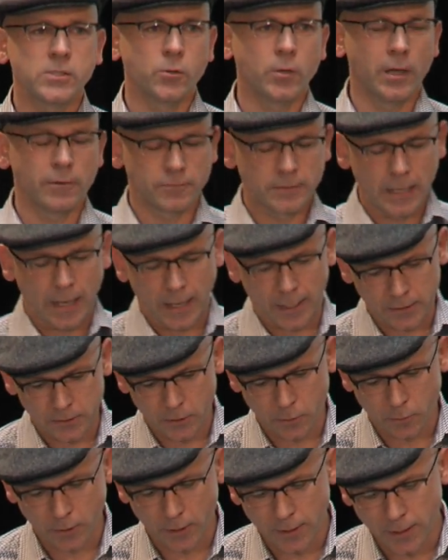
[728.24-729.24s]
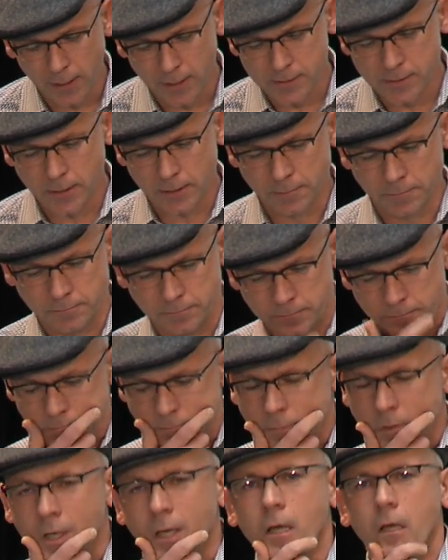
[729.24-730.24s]
you have that, you realize that, hmm,
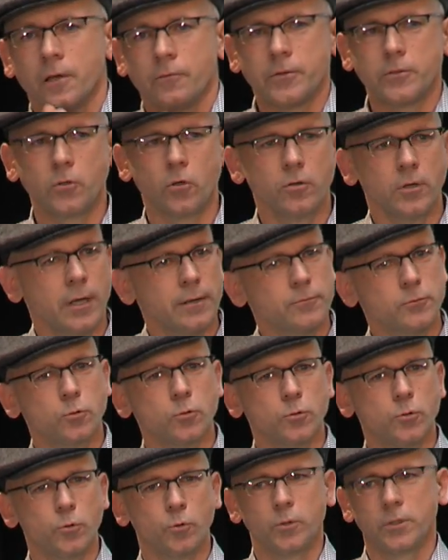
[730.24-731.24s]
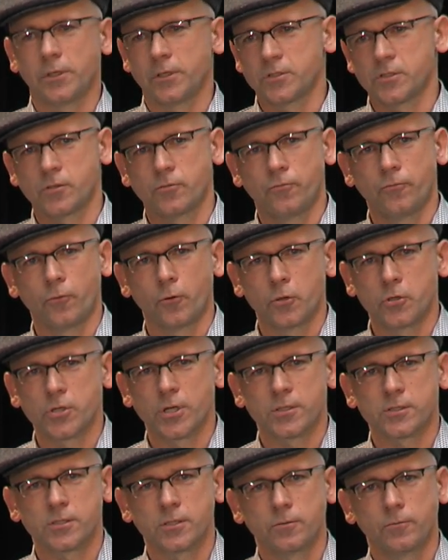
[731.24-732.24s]
we don't have to do this for
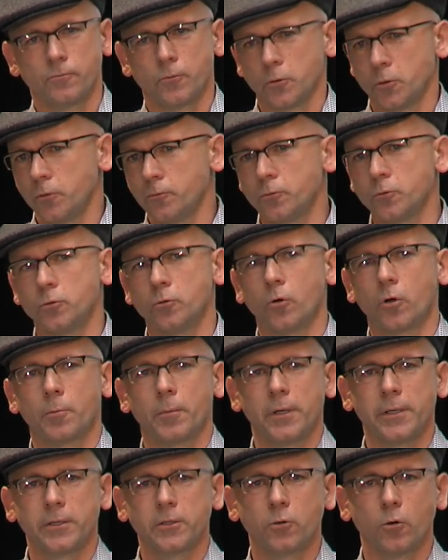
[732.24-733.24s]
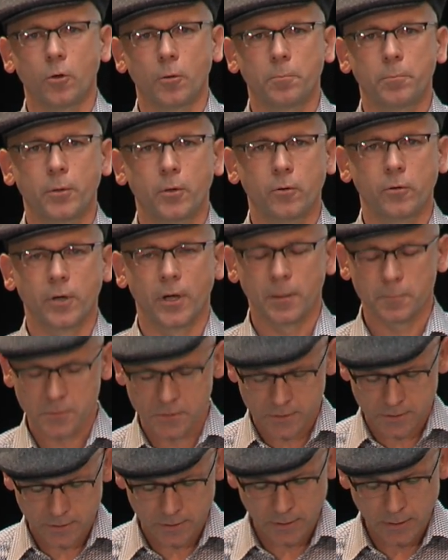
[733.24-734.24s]
just what you would normally call
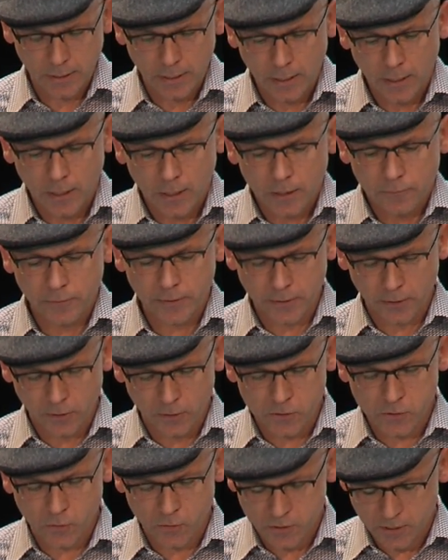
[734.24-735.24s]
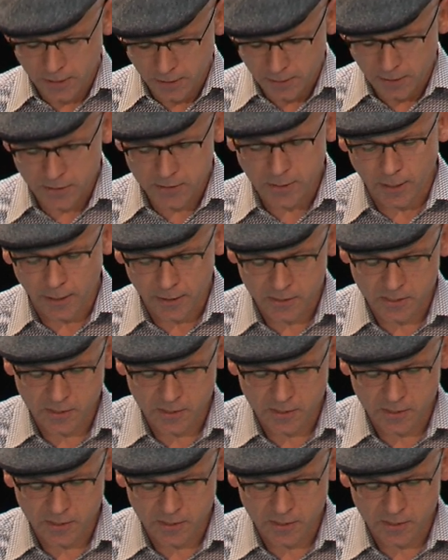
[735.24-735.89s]
programs. We can also synthesize